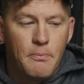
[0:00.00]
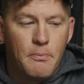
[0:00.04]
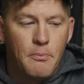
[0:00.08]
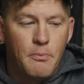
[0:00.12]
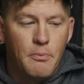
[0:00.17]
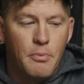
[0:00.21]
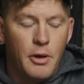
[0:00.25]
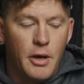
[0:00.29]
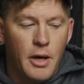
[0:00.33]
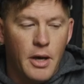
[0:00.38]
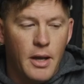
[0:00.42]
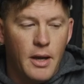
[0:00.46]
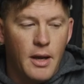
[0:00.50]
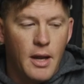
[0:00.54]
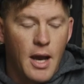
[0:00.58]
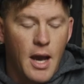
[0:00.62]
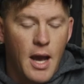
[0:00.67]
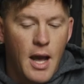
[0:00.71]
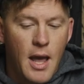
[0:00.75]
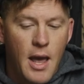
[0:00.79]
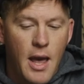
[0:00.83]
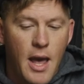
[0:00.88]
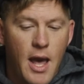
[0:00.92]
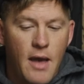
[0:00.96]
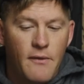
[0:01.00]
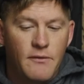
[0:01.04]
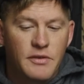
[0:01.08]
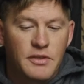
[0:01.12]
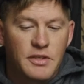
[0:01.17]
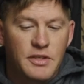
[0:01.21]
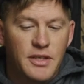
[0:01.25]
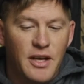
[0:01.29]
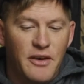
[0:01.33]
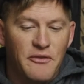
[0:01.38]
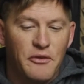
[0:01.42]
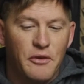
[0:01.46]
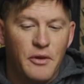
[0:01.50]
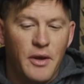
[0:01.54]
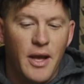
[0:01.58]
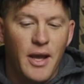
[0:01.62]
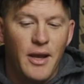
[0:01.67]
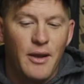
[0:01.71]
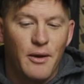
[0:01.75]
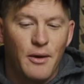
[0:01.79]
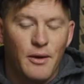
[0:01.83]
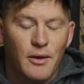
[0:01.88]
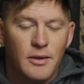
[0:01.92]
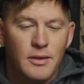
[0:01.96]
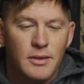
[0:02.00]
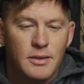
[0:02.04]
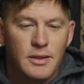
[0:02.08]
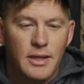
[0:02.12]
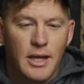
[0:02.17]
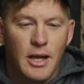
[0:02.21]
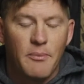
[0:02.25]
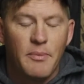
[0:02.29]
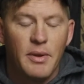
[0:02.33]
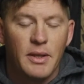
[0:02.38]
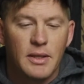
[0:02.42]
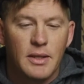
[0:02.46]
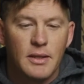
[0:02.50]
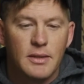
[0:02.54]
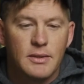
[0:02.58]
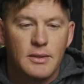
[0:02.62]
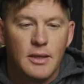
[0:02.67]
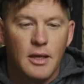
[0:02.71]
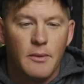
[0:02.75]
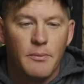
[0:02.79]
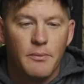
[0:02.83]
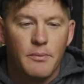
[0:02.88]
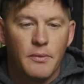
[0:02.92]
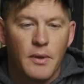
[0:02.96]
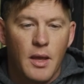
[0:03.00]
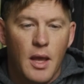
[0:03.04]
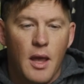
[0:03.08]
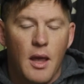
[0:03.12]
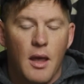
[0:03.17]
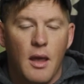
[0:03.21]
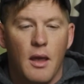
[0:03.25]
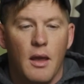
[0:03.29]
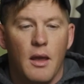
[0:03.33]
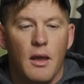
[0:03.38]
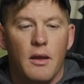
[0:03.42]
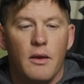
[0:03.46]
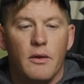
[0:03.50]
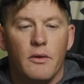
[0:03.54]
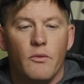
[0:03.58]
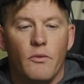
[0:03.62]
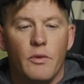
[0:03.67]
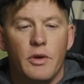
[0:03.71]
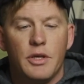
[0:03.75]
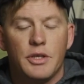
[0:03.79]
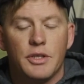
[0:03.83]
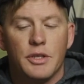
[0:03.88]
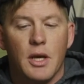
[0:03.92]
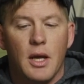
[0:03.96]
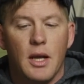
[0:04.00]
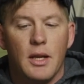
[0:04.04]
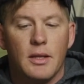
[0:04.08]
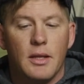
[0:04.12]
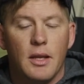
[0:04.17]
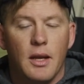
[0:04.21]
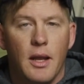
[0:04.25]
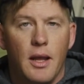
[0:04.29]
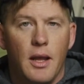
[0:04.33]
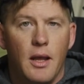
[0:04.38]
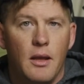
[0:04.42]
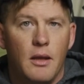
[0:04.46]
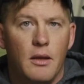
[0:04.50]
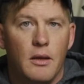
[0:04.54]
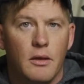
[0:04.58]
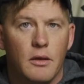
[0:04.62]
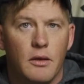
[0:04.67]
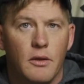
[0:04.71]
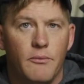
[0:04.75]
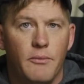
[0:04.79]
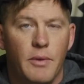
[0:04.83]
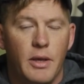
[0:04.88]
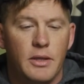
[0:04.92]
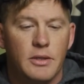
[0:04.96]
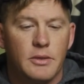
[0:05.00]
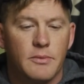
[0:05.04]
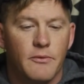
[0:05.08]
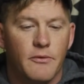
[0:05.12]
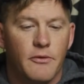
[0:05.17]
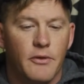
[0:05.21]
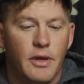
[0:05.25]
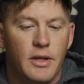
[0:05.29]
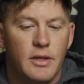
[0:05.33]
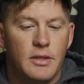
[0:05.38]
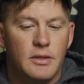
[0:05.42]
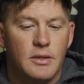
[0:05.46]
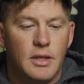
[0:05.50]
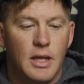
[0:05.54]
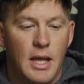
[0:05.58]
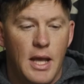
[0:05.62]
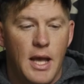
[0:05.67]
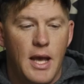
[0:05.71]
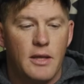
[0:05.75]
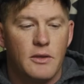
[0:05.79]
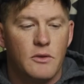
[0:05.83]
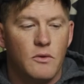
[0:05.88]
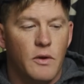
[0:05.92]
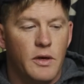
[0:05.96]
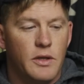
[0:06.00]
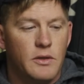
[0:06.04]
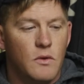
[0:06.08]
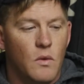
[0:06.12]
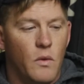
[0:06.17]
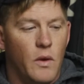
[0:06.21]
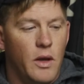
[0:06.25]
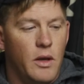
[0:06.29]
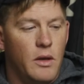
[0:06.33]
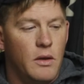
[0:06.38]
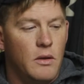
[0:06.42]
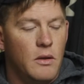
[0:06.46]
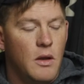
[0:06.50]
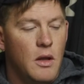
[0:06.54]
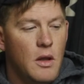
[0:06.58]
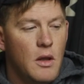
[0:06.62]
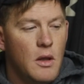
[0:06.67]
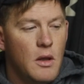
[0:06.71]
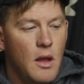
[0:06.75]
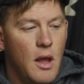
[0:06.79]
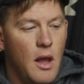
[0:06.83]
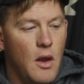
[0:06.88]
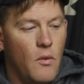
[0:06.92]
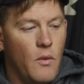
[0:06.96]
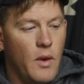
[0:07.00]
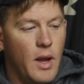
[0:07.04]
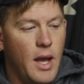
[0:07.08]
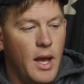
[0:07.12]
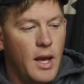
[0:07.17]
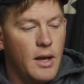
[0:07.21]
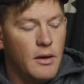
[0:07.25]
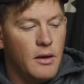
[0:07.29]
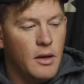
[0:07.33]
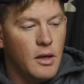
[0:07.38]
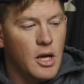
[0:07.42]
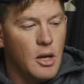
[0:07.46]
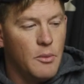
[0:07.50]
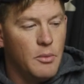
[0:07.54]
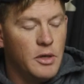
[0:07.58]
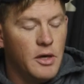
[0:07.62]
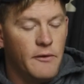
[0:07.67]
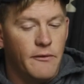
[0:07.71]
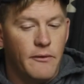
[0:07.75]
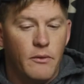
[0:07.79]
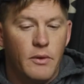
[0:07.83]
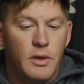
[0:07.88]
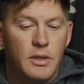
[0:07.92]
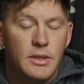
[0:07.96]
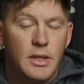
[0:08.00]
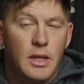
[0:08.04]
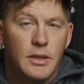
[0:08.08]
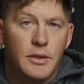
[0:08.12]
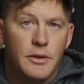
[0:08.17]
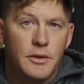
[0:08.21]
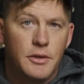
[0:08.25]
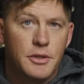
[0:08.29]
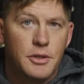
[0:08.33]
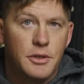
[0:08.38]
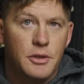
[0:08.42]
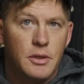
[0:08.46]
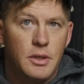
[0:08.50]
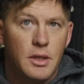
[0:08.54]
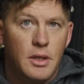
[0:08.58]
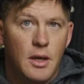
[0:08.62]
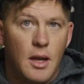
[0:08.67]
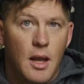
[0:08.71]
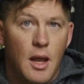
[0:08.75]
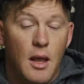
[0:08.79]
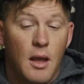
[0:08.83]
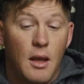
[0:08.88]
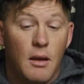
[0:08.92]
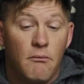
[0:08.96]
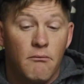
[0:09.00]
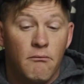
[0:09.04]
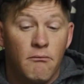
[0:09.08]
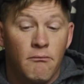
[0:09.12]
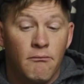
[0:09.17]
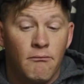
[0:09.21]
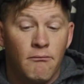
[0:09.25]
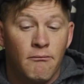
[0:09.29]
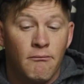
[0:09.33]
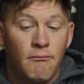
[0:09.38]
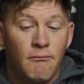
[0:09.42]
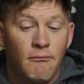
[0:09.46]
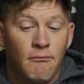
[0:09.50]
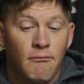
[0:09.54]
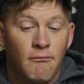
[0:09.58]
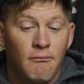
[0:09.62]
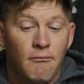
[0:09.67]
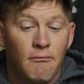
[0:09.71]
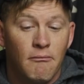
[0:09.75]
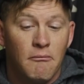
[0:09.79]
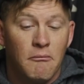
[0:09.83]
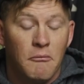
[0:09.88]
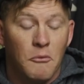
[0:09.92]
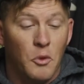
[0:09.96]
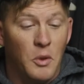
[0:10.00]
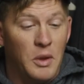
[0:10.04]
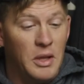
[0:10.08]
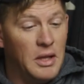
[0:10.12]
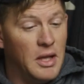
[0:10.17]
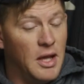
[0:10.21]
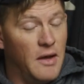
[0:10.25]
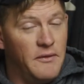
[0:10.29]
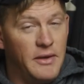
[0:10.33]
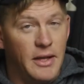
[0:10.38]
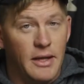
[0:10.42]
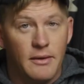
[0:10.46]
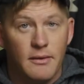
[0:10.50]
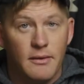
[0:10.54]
But I have several ARs, and I picked this up, and we shot it today. Me and some friends, he has one as well, and we had a couple different ones out there shooting it, and we loved it.